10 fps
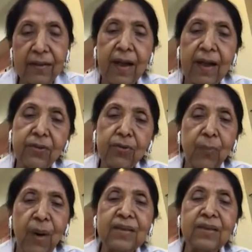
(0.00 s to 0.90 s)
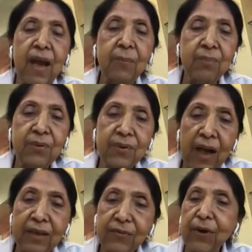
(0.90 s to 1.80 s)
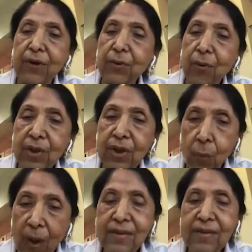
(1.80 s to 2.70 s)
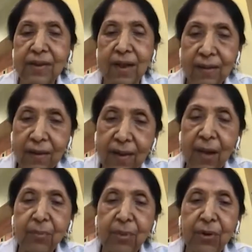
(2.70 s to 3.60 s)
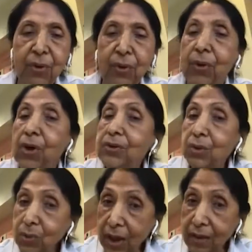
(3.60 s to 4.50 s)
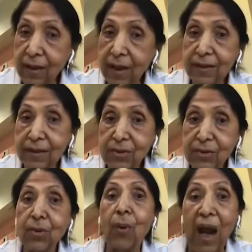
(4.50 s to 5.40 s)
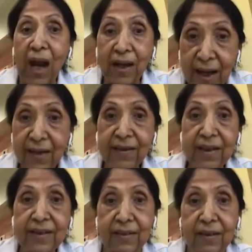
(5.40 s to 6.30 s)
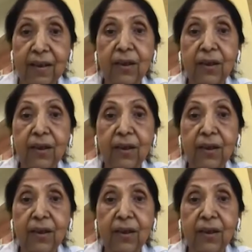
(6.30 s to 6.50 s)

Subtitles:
that you must transfer only one single embryo so that there is no added risk